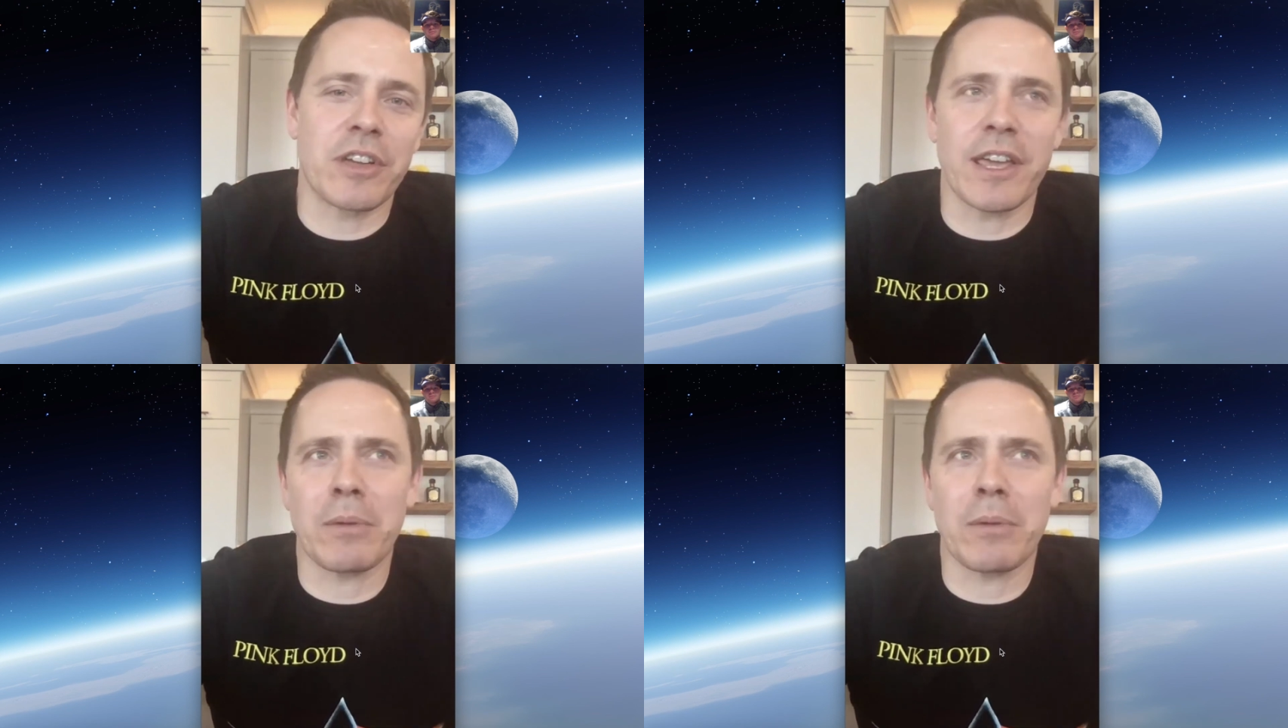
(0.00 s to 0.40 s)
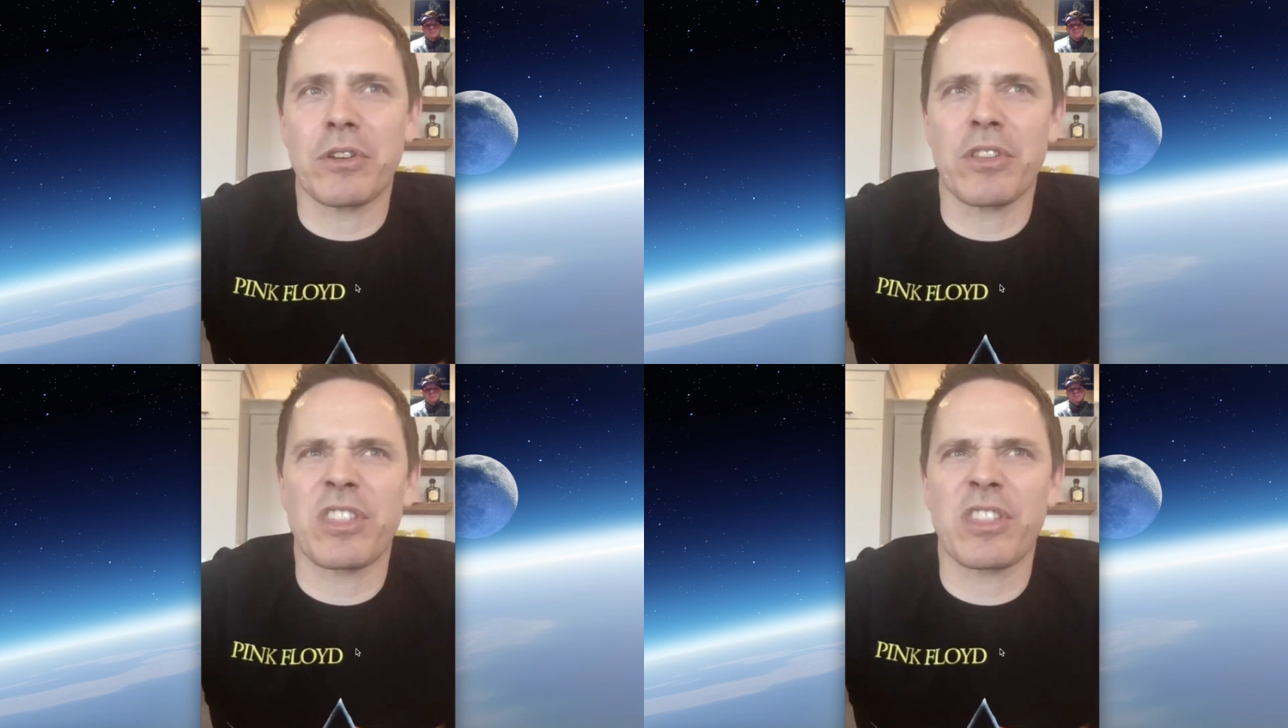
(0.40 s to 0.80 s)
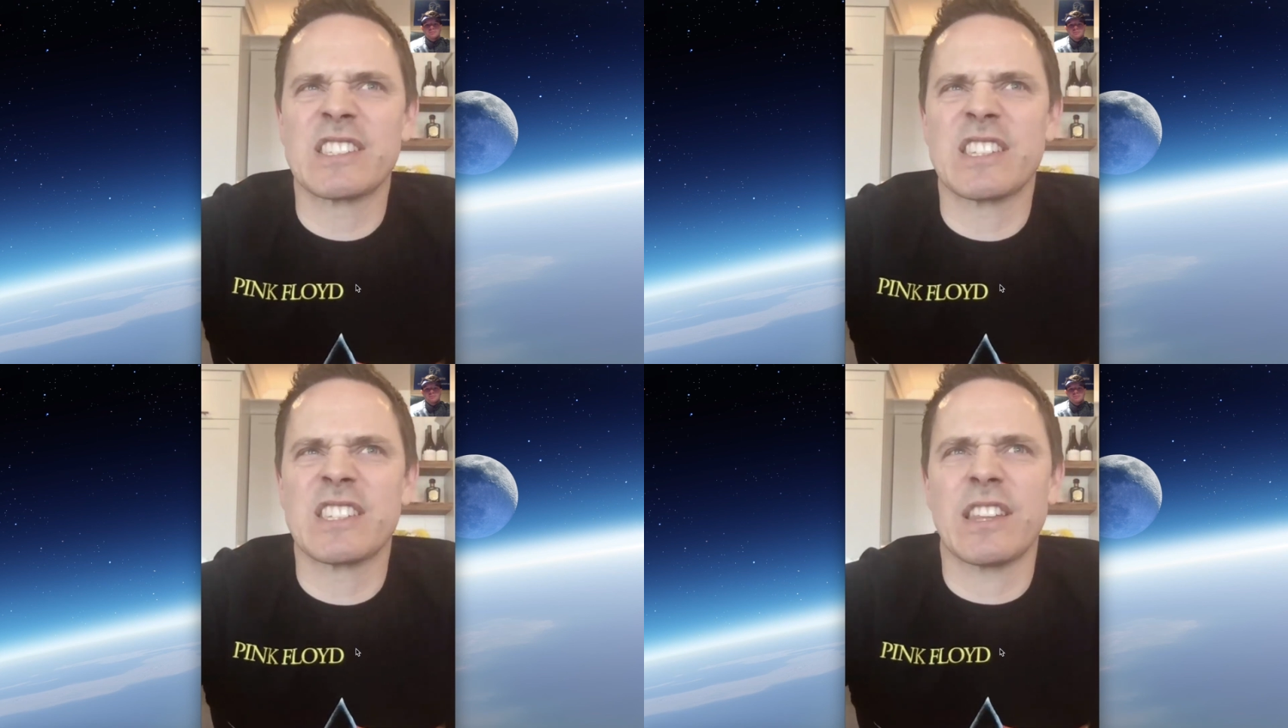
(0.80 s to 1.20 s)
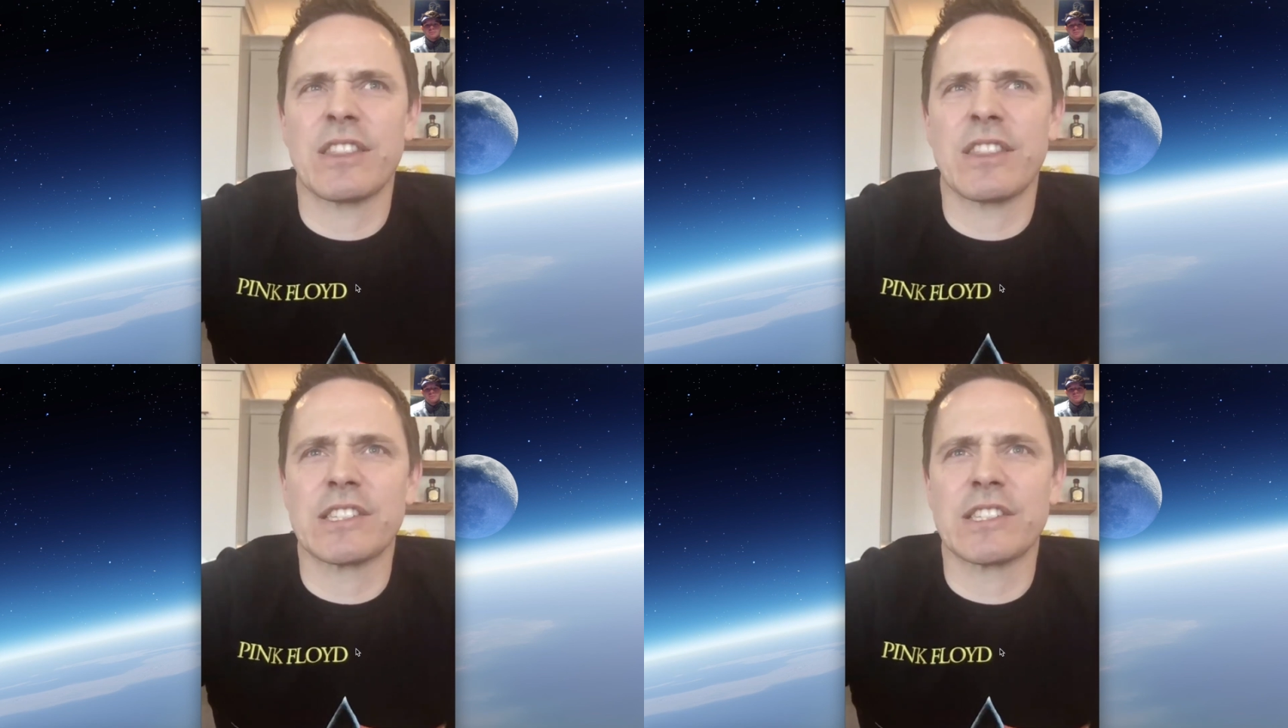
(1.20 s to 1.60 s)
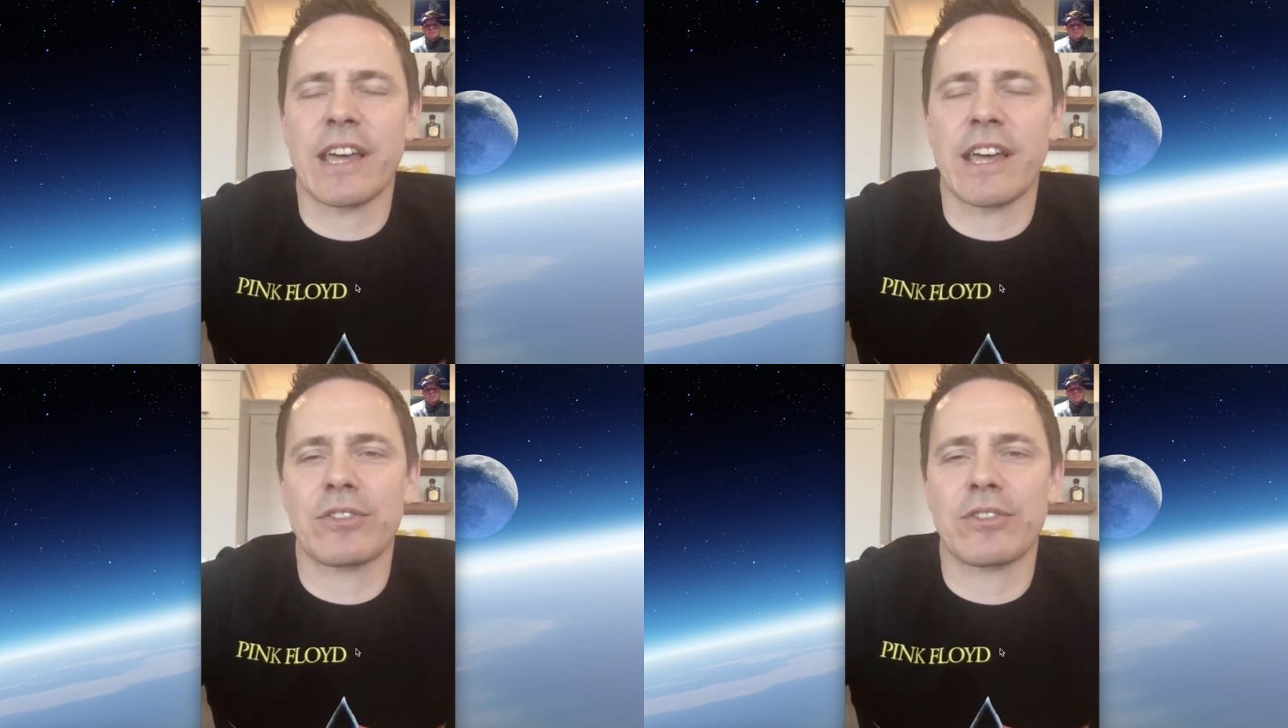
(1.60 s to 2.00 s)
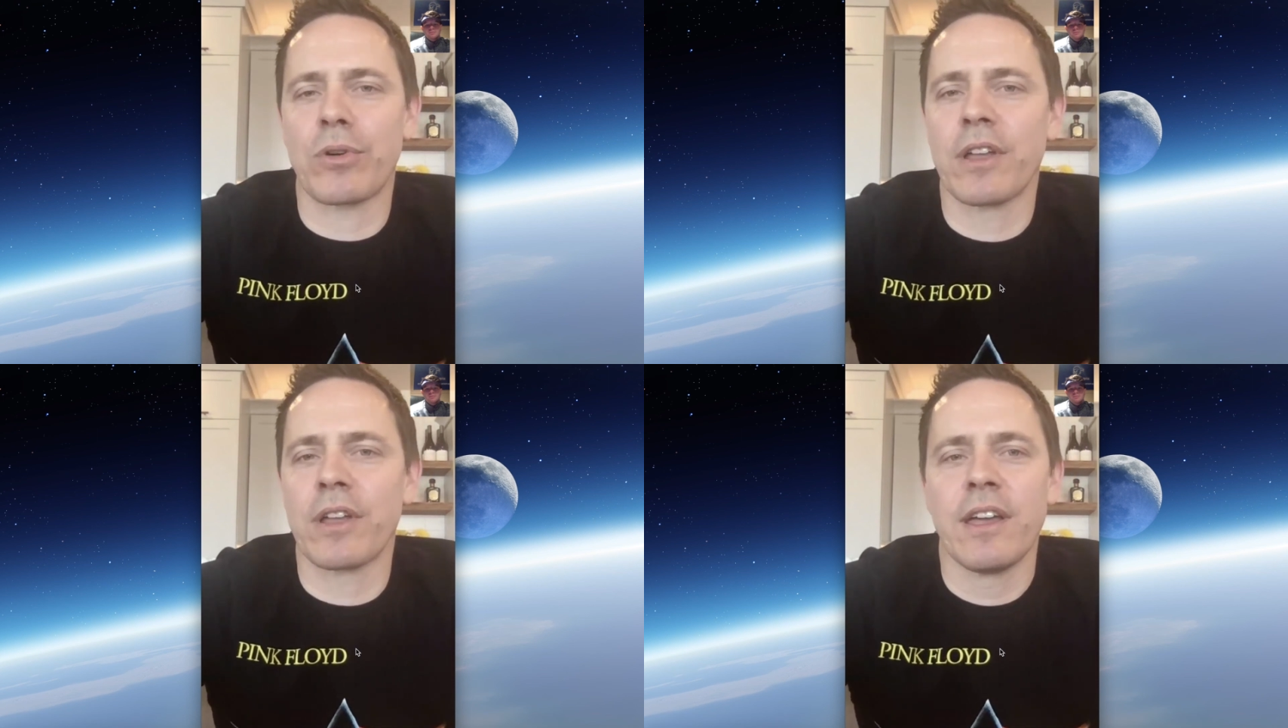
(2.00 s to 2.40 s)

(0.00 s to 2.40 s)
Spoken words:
games, things of that sort